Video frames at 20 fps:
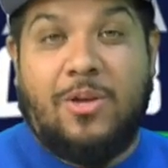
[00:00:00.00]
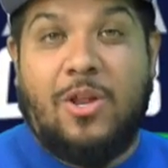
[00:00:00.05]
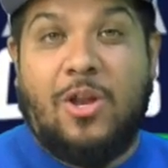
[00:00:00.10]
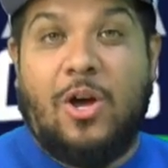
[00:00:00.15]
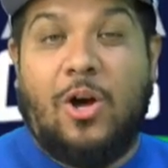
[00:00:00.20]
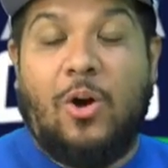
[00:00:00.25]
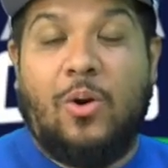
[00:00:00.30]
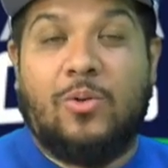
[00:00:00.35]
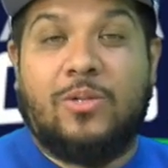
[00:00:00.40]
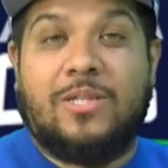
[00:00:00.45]
You
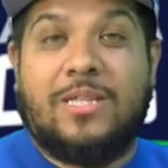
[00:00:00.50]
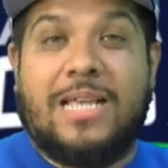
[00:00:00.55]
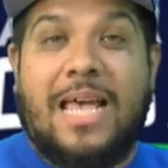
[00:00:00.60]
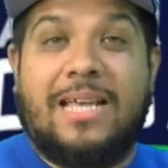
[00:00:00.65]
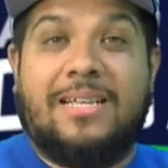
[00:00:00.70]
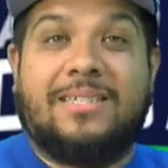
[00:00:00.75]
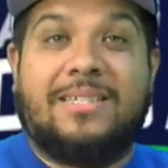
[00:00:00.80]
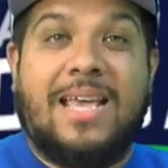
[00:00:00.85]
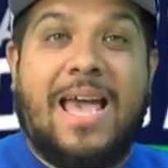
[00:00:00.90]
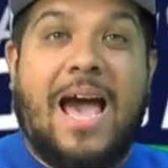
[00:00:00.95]
know,
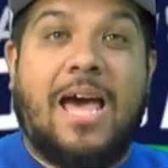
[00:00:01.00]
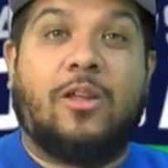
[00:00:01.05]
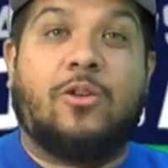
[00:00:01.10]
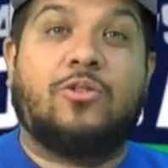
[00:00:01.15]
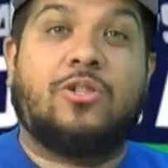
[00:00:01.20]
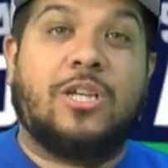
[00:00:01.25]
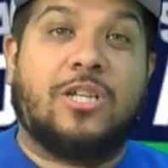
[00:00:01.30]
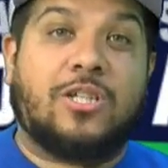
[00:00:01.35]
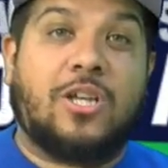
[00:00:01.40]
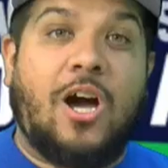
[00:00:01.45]

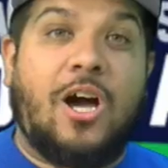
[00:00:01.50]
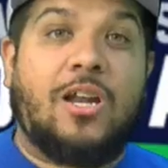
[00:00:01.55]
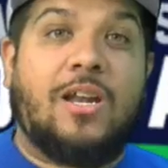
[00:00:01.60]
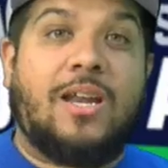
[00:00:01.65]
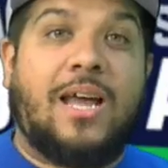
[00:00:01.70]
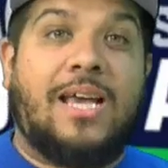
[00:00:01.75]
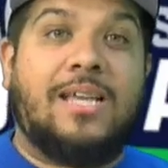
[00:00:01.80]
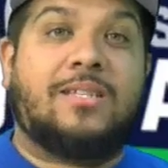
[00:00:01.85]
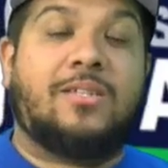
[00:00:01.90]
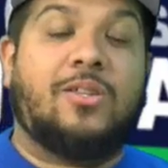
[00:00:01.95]
Seattle just got a
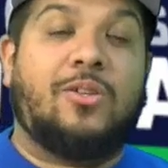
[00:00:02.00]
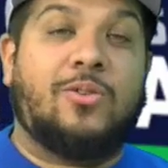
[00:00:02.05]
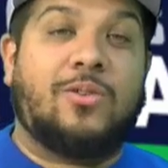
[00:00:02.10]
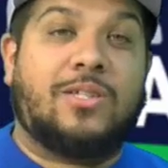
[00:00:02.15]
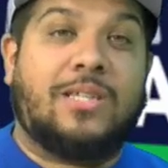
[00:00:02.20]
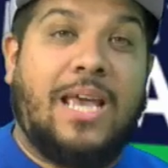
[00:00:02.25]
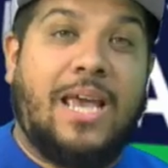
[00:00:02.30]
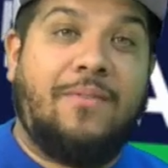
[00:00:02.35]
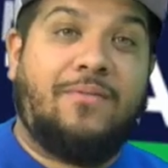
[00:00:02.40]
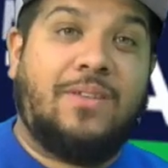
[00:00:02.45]
nice little
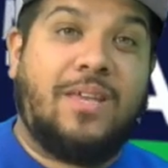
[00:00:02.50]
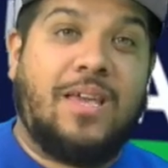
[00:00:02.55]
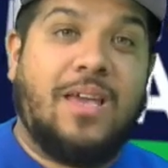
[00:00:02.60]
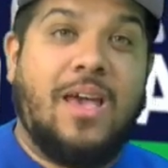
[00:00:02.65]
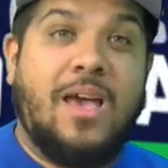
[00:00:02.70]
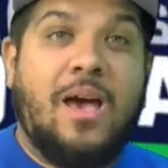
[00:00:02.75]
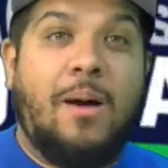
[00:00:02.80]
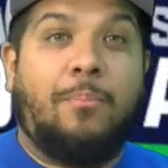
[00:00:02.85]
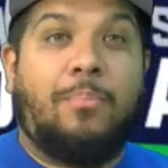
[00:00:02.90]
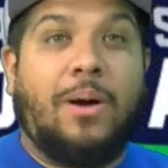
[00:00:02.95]
safety,
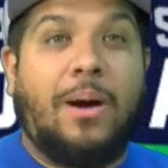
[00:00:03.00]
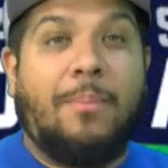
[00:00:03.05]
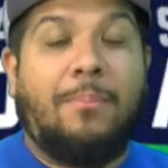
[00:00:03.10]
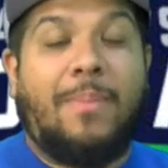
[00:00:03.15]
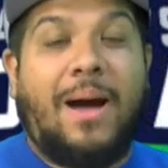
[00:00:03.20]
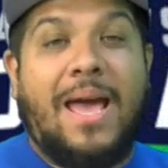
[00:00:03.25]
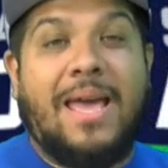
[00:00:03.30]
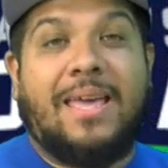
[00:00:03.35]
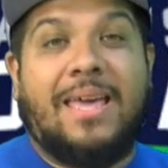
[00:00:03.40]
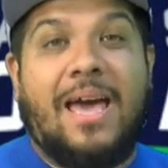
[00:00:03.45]
but
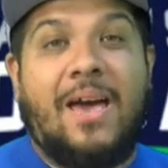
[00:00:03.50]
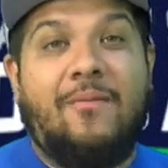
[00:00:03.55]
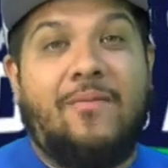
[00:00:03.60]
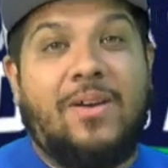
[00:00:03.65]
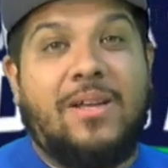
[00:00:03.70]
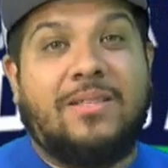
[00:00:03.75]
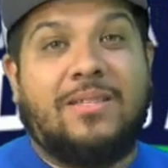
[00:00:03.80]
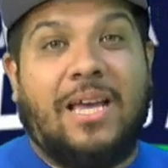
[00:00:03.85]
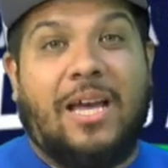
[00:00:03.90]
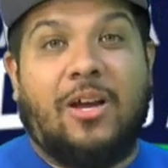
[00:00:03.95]
Mike
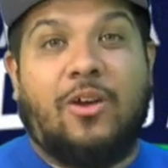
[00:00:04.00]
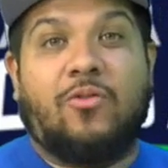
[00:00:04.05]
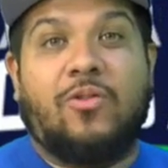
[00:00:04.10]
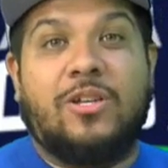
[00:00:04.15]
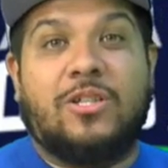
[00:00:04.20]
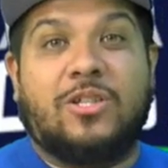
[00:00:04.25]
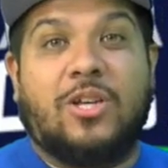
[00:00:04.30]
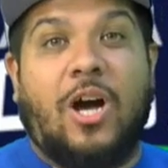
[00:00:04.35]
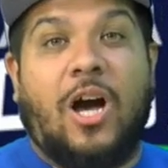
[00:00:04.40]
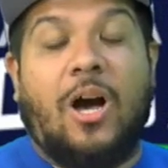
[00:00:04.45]
Evans and
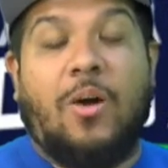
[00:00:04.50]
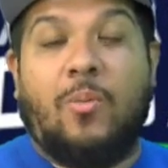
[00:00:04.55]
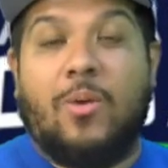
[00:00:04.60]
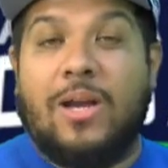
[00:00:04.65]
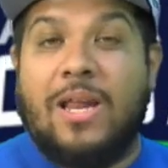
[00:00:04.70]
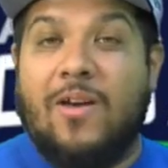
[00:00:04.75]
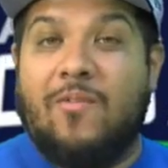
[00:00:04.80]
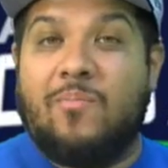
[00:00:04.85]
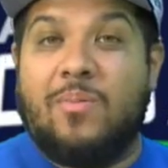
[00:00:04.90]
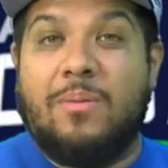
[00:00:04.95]
Chris
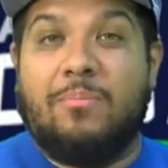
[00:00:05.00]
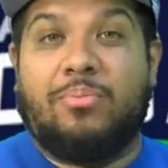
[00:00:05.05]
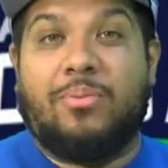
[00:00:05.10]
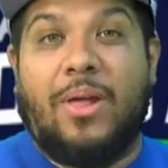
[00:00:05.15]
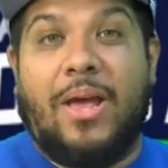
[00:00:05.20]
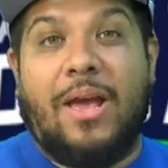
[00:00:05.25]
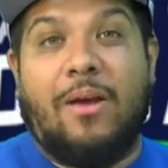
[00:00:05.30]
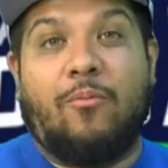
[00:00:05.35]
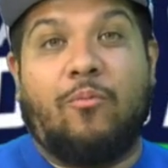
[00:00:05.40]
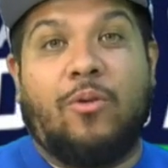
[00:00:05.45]
Godwin have been
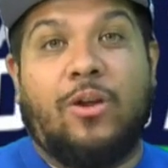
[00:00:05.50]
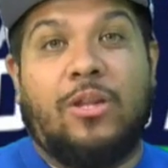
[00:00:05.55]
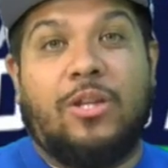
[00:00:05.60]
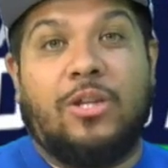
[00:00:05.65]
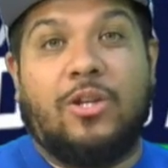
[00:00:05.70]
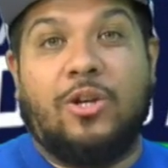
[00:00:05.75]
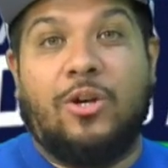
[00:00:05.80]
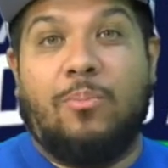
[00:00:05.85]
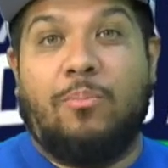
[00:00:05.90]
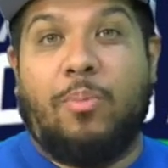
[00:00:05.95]
playing
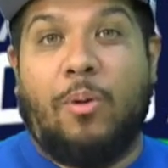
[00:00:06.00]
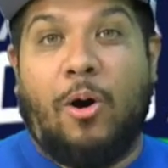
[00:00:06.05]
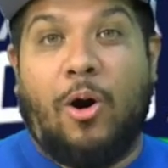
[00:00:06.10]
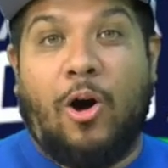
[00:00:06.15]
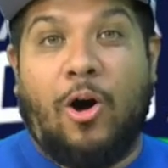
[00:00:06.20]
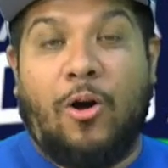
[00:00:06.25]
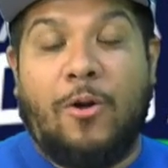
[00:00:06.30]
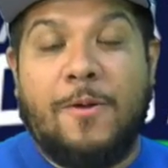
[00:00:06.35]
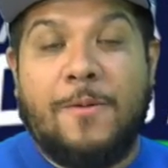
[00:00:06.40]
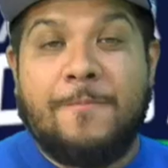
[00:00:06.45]
really good
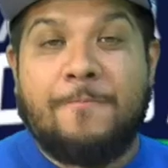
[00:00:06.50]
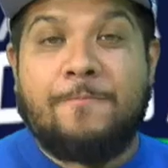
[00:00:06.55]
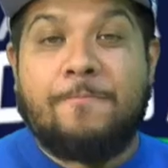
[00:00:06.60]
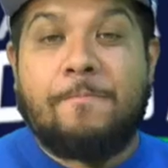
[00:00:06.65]
ball.